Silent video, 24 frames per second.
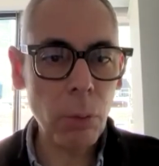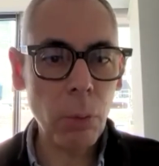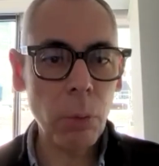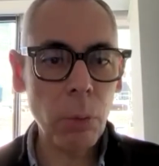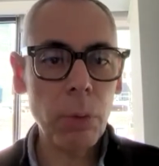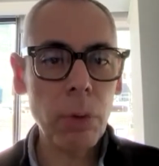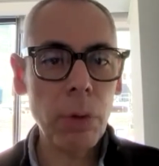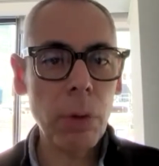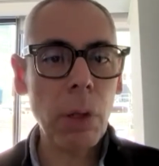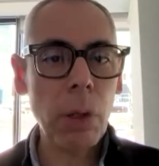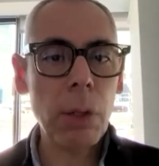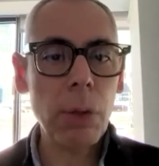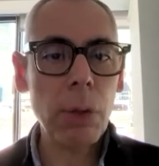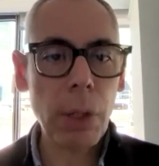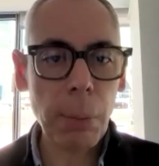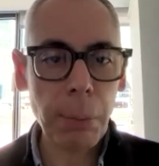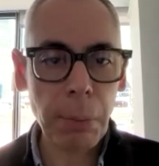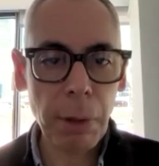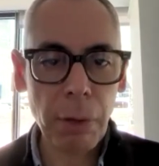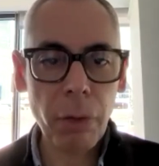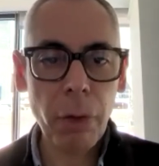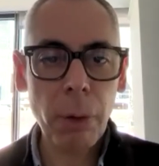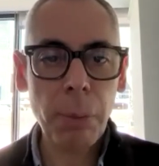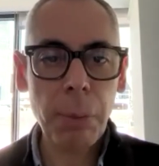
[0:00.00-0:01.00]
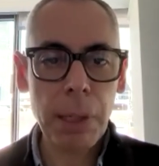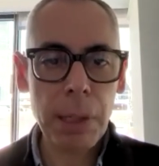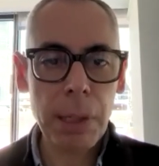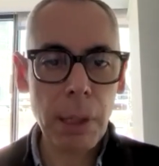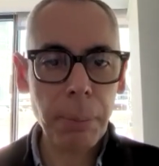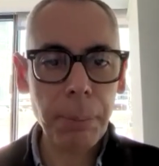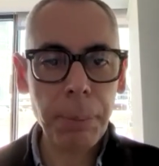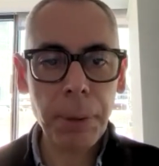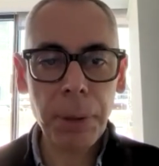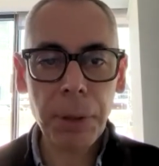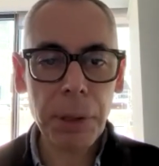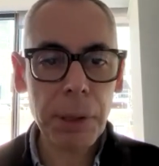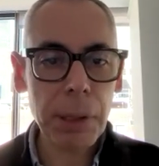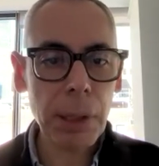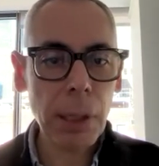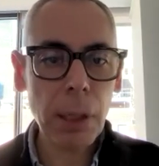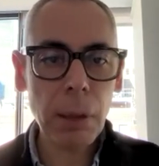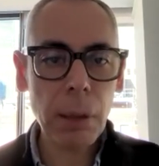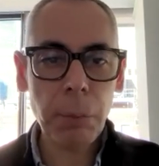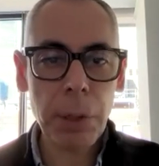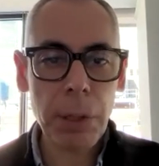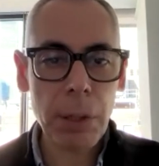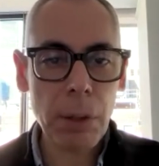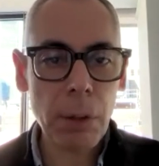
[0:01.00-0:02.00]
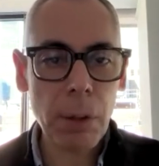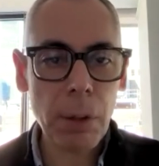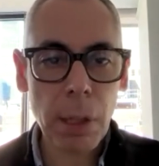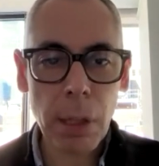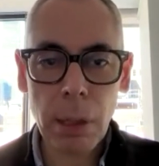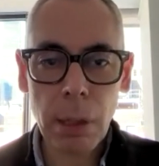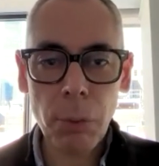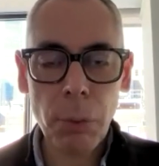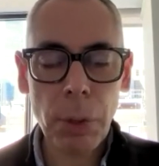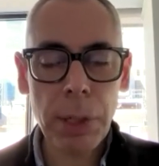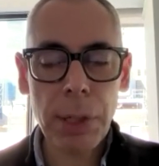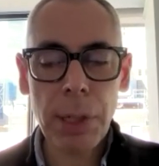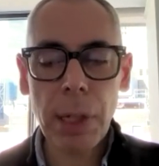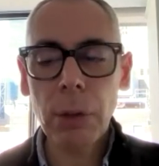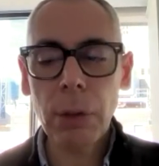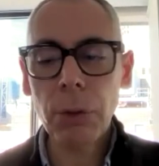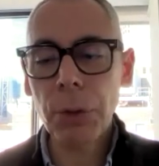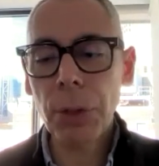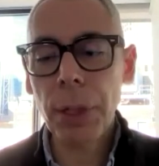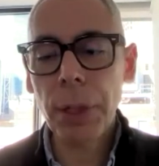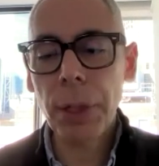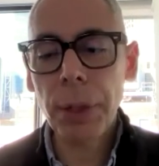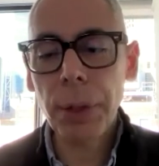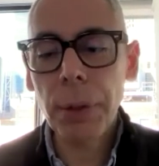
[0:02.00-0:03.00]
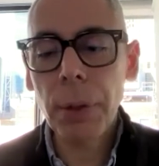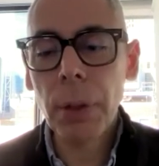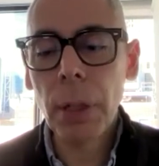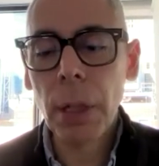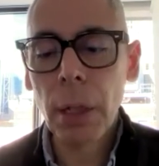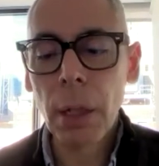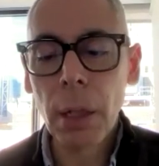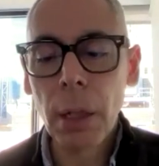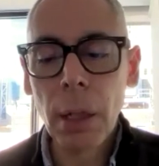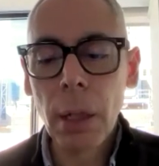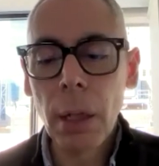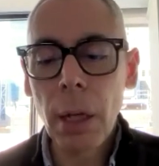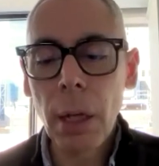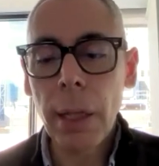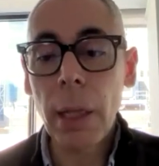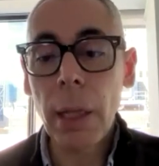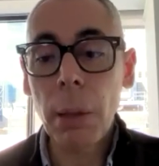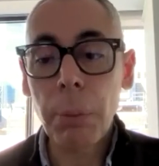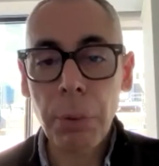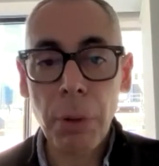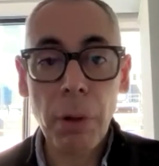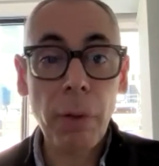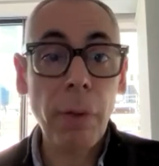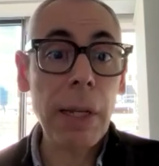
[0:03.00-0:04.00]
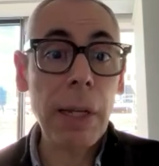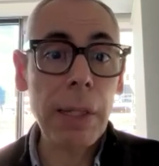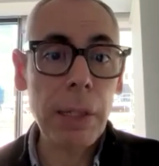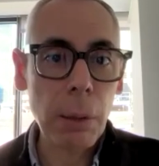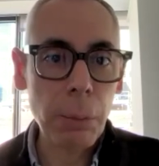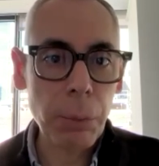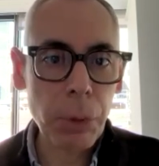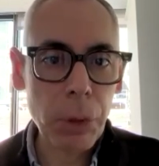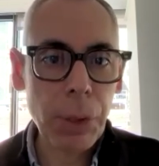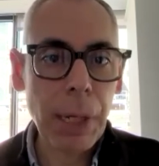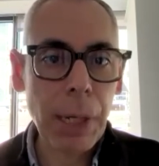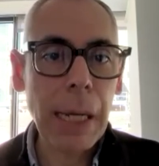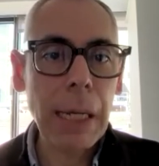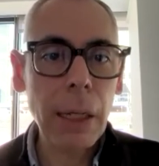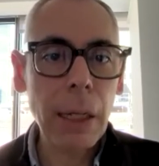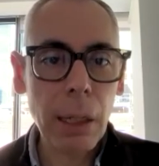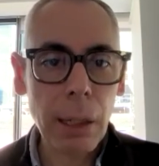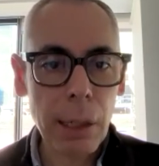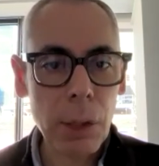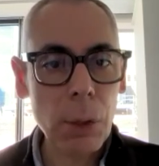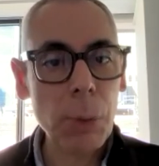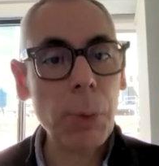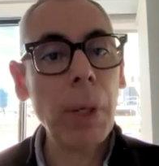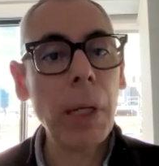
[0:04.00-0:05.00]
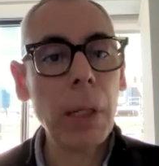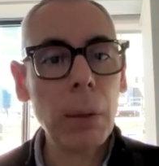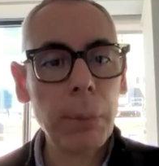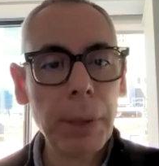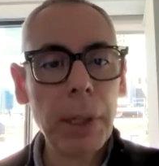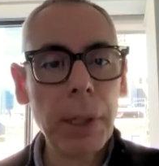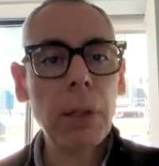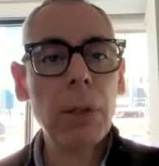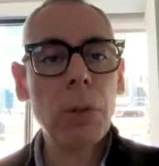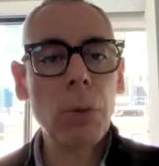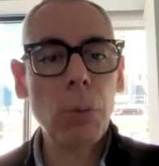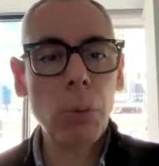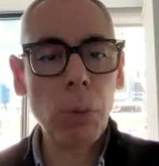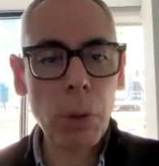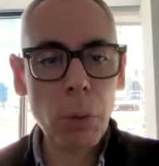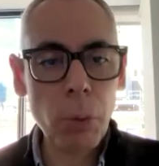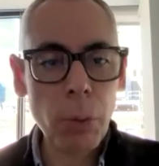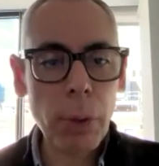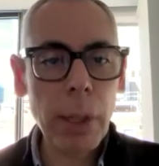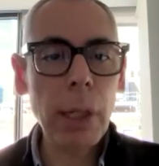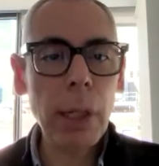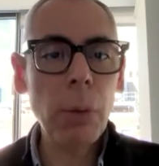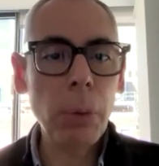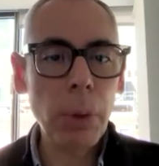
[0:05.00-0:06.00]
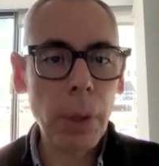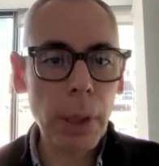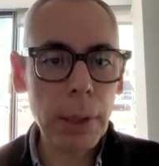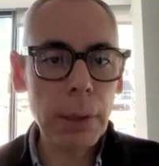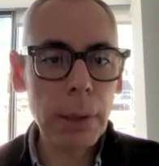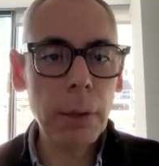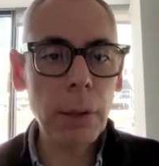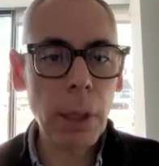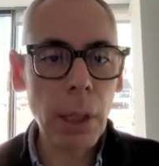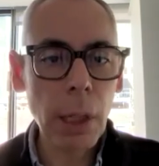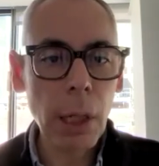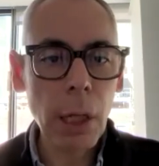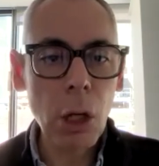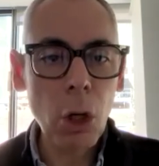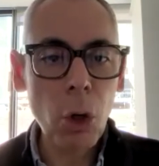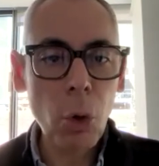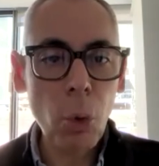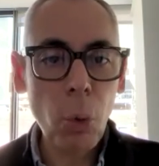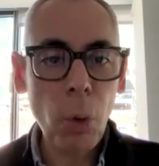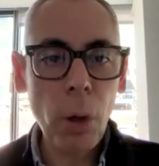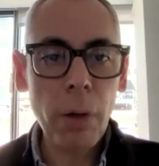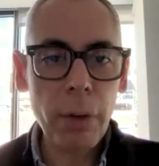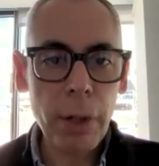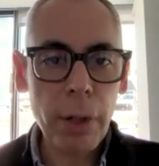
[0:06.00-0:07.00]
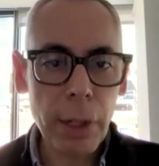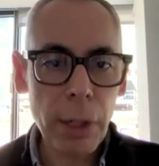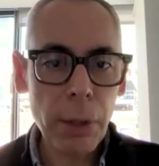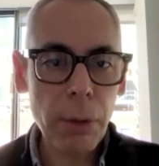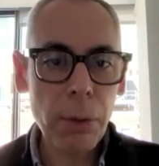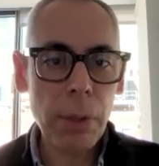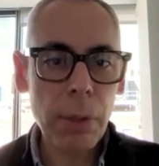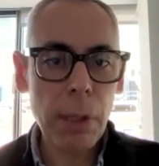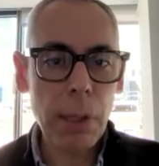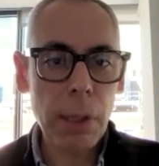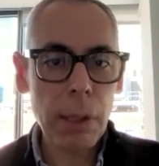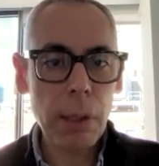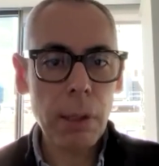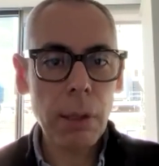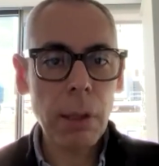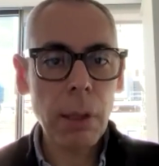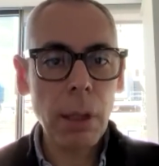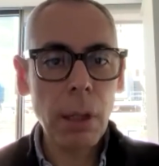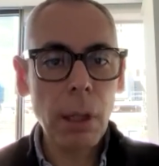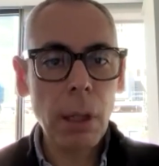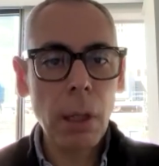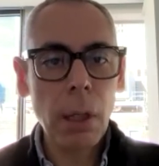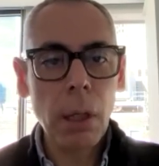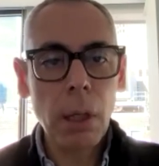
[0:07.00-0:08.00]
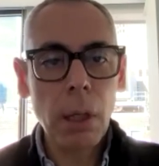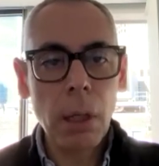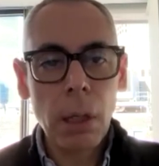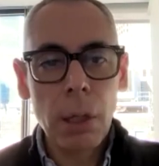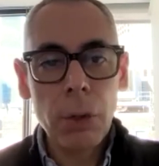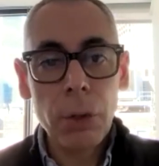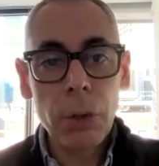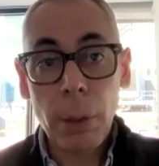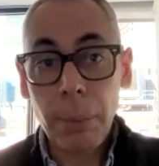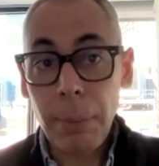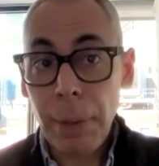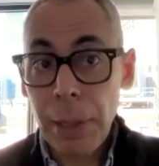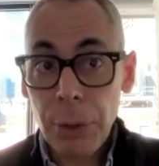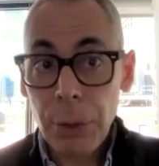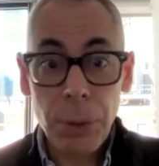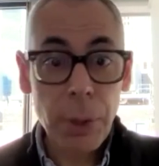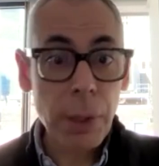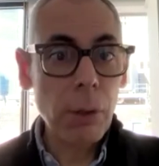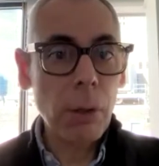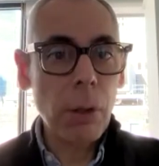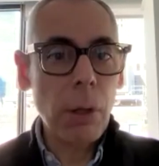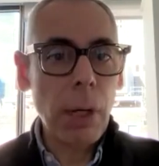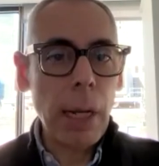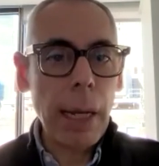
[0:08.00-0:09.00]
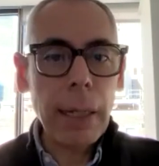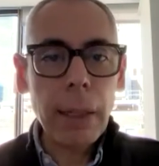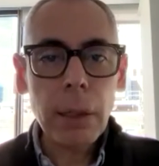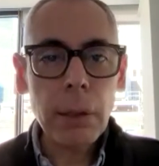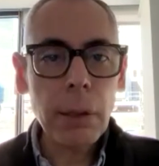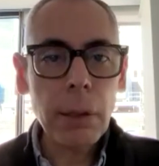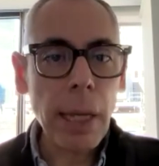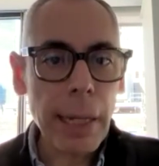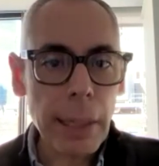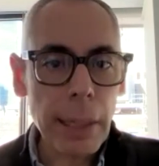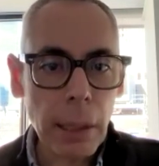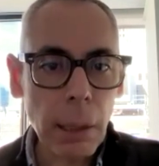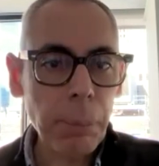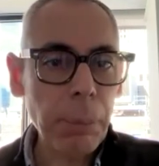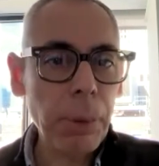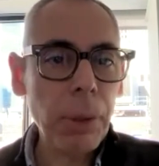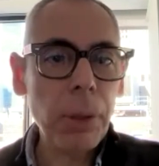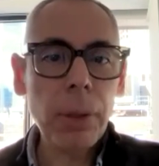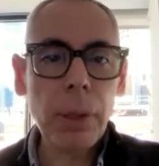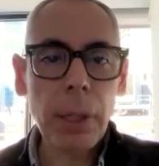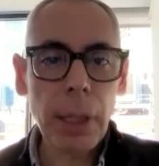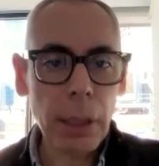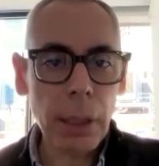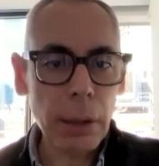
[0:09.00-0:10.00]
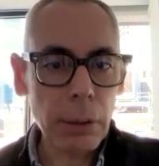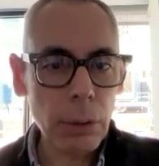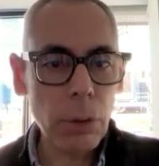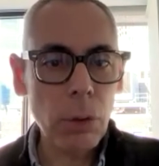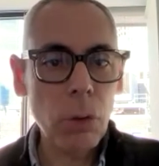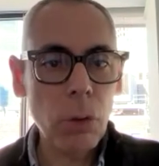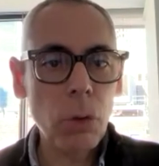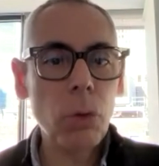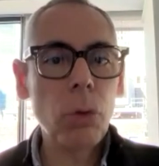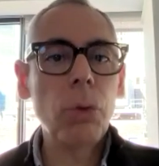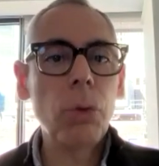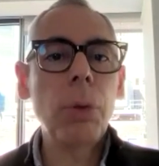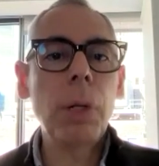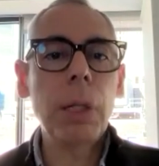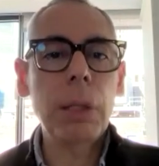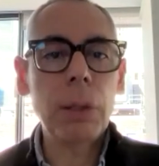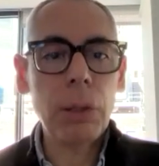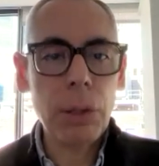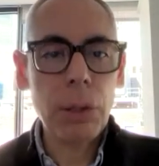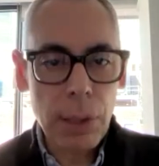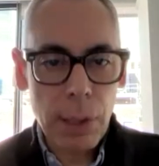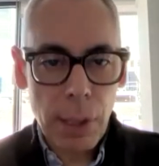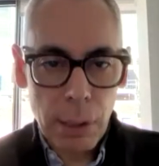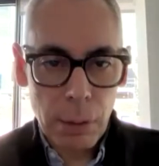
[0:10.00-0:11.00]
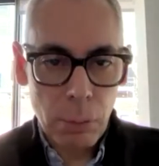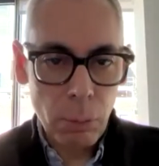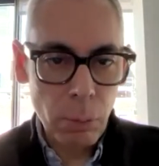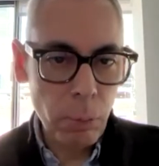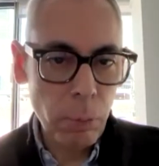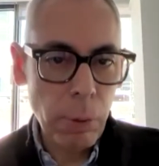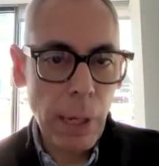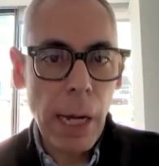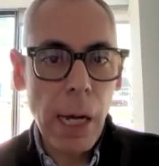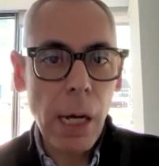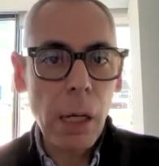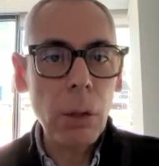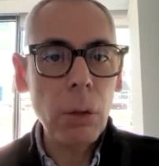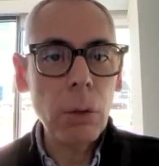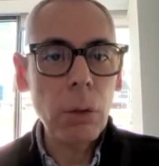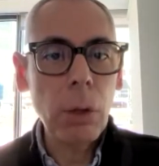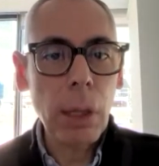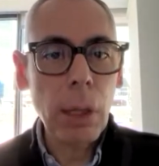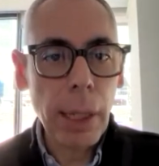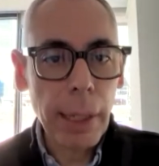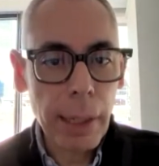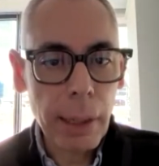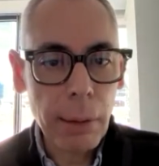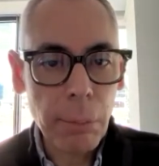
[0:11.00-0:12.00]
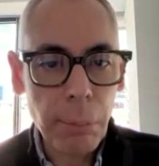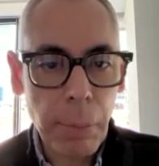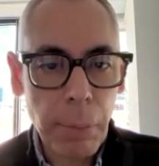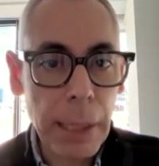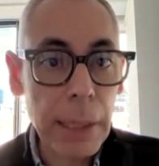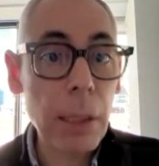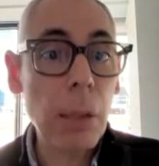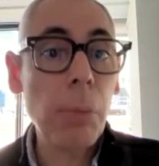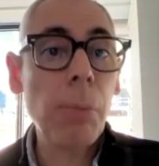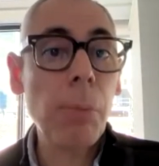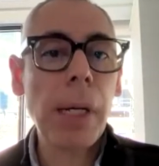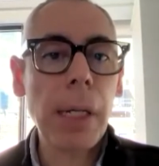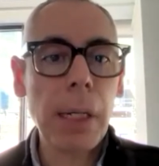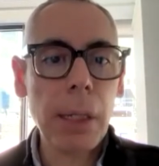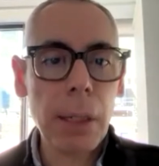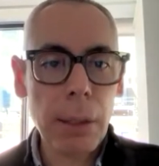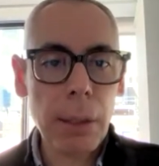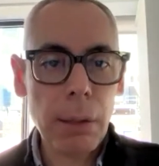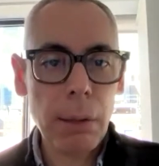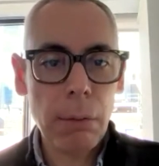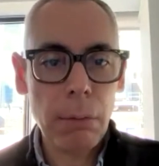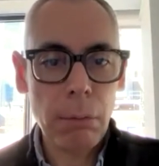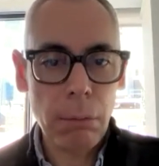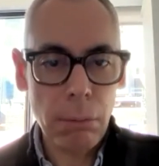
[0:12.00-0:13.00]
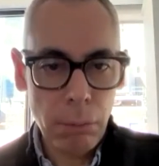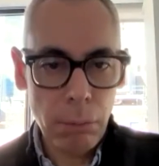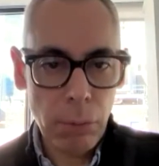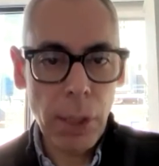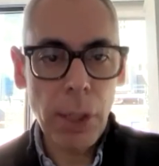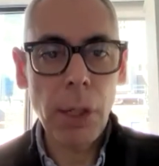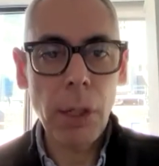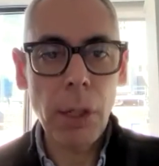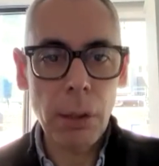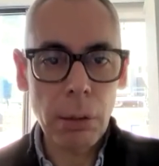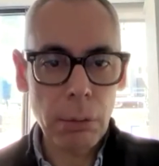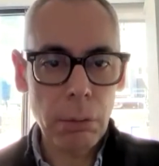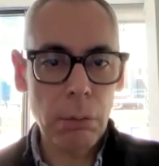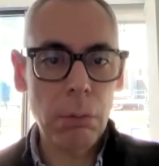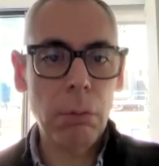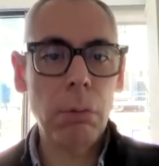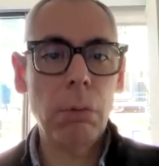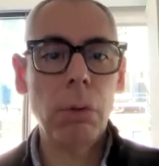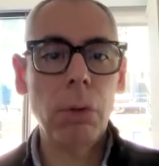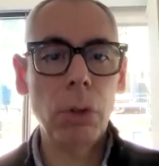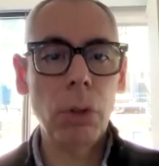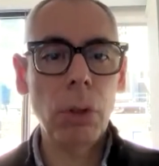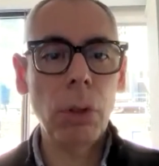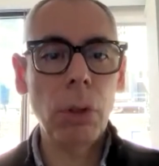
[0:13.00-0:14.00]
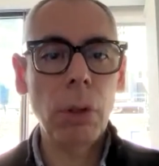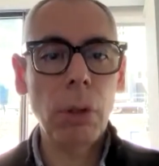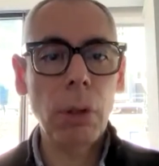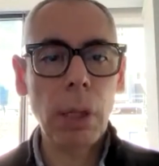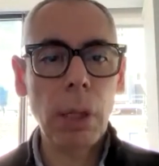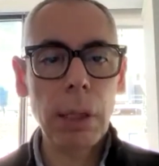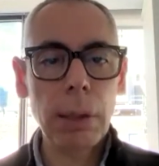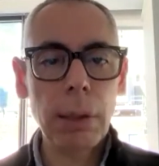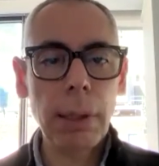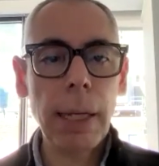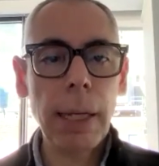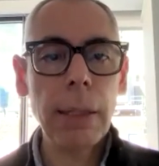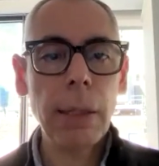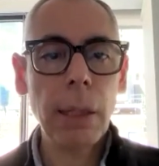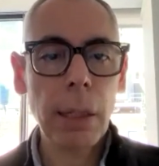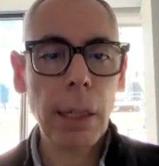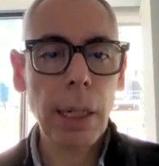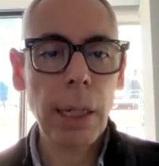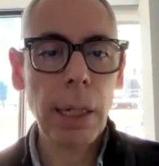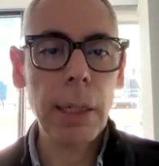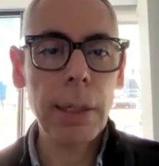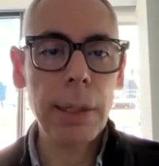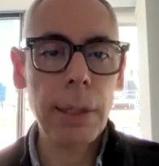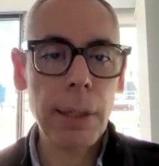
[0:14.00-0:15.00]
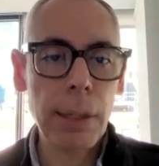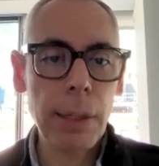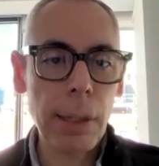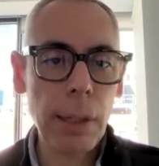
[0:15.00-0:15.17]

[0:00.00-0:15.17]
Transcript: Someone from our support team is going to reach out to you and then provide some training as well, because we really want whoever uses Chartmetric or any data point to understand how they can maximize, all the data analysis that